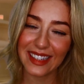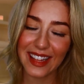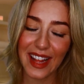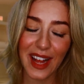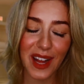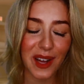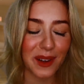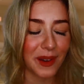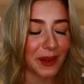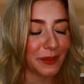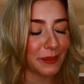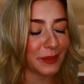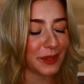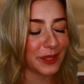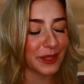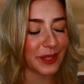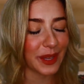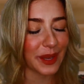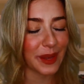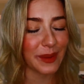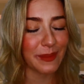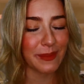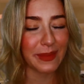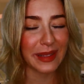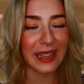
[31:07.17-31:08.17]
Oh, I'm
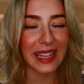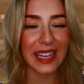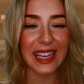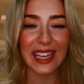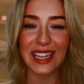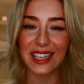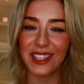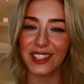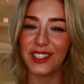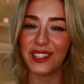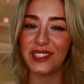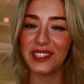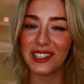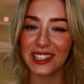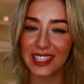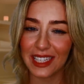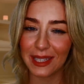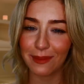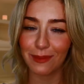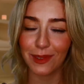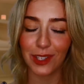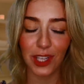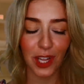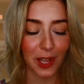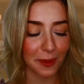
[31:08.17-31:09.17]
so pleased. You
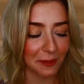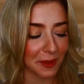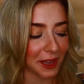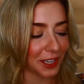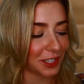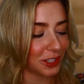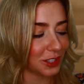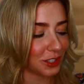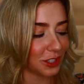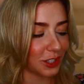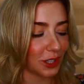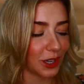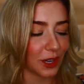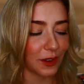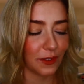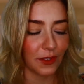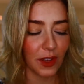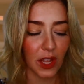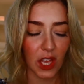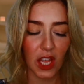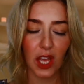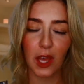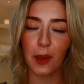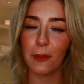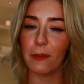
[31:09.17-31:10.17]
seem so much sort of
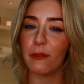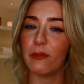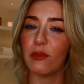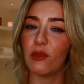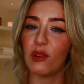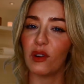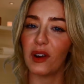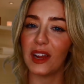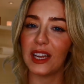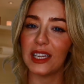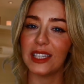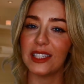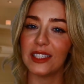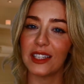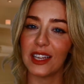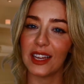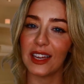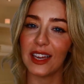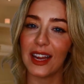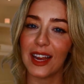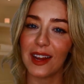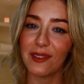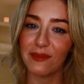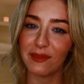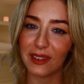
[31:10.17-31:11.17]
brighter
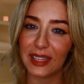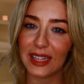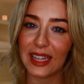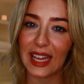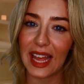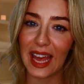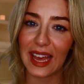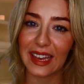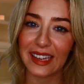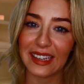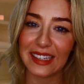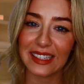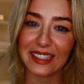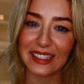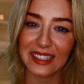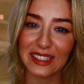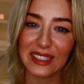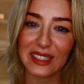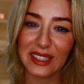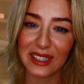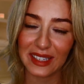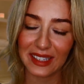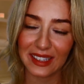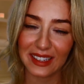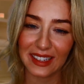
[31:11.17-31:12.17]
and
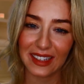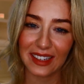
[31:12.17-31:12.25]
relaxed.